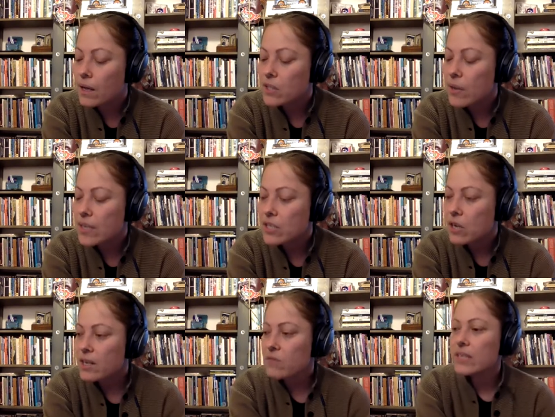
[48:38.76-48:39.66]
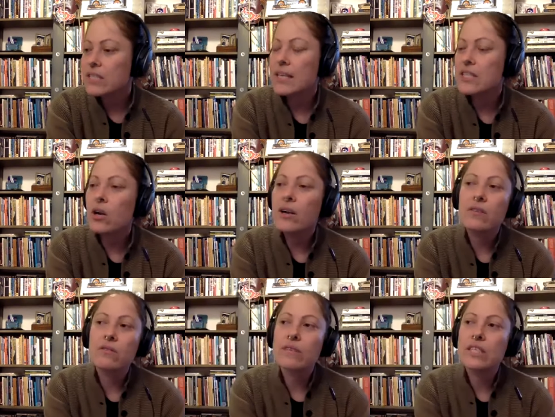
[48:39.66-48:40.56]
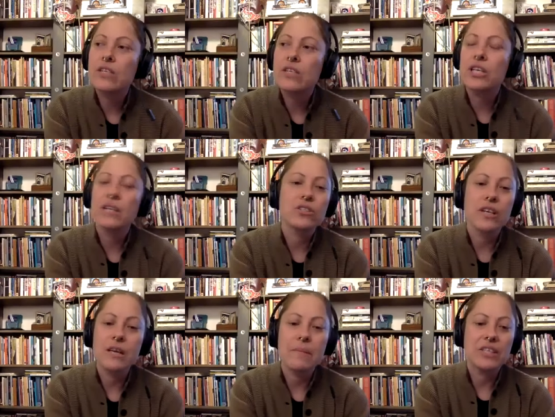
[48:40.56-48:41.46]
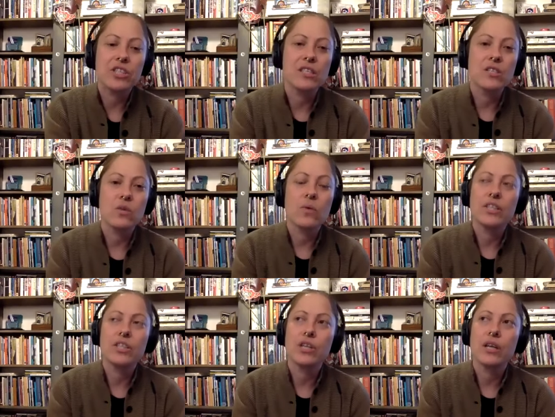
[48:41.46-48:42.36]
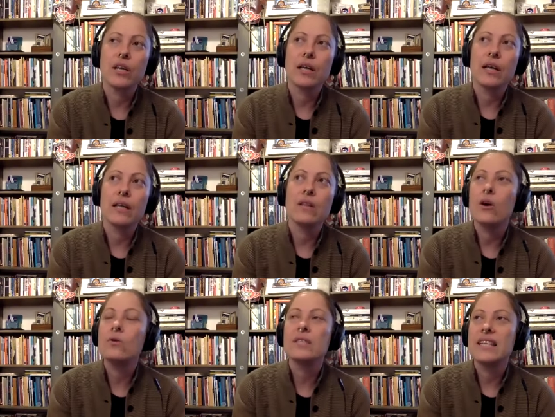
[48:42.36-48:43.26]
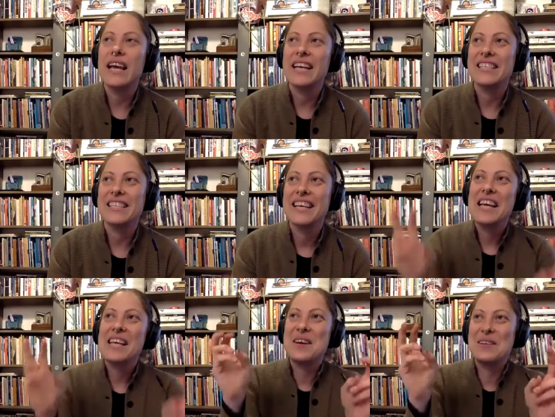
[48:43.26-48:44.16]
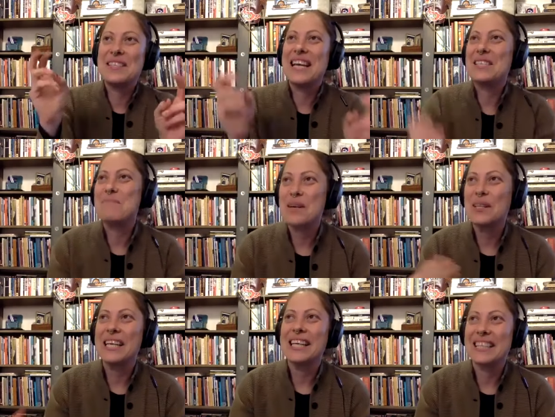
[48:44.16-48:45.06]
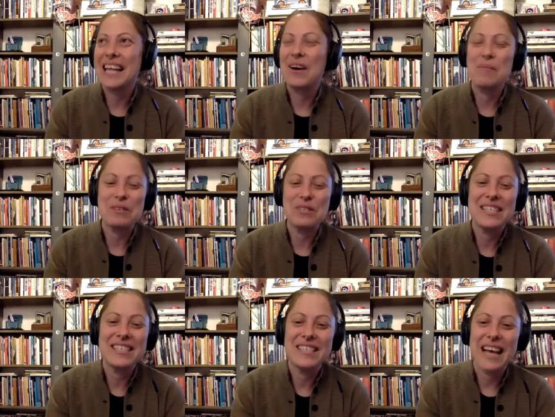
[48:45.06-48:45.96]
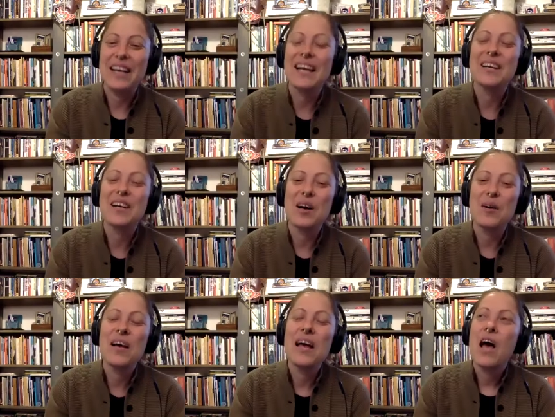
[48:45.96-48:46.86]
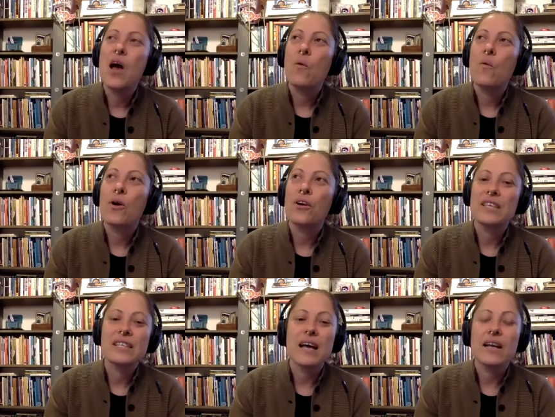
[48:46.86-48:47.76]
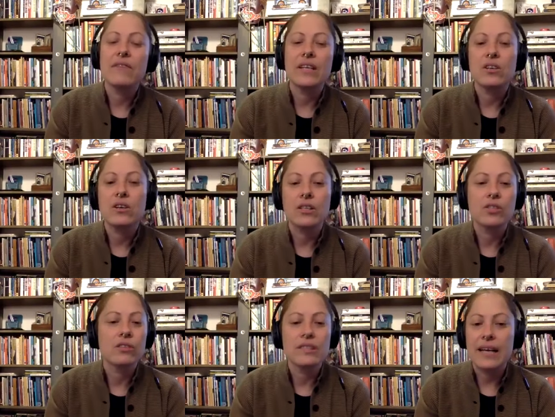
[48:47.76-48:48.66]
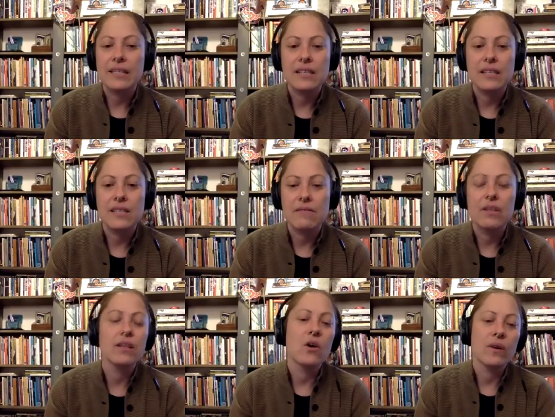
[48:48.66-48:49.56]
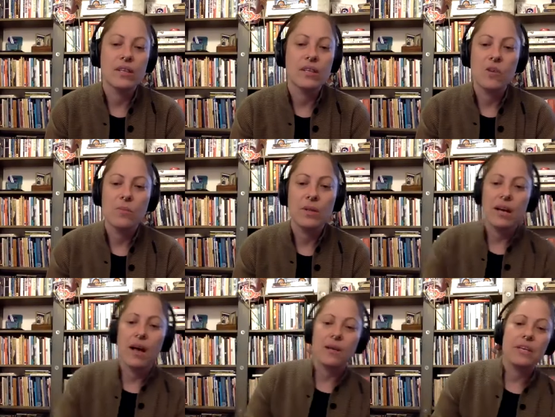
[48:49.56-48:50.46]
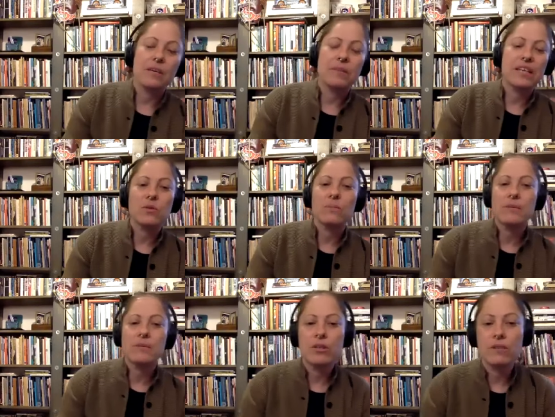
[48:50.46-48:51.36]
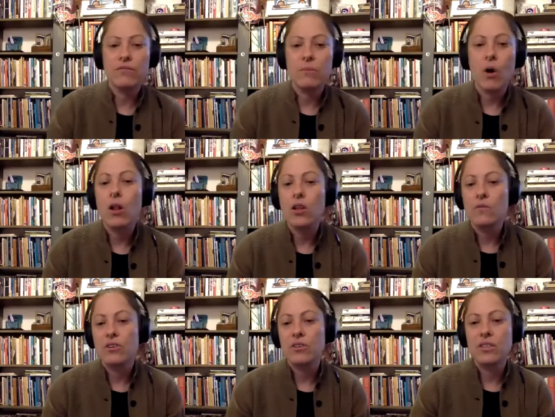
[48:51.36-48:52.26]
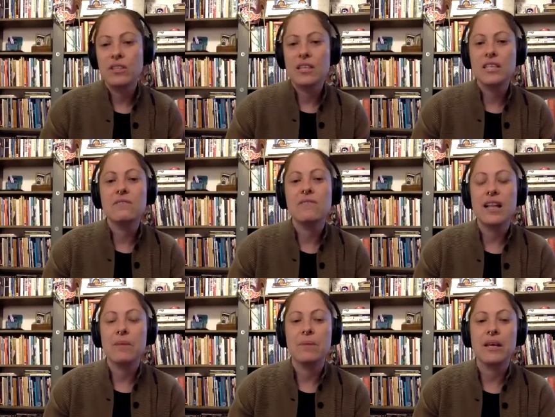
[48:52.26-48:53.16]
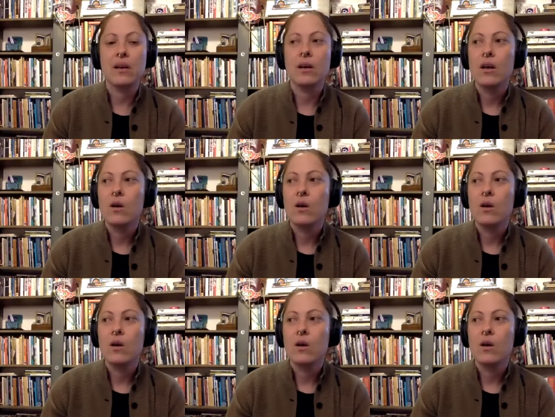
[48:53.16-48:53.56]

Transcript: so I started I started researching the Chungking mansions, which in those days, in those days, merely like almost a decade ago, were this kind of intercultural nexus of the low end global economy, a place where people from all over the developing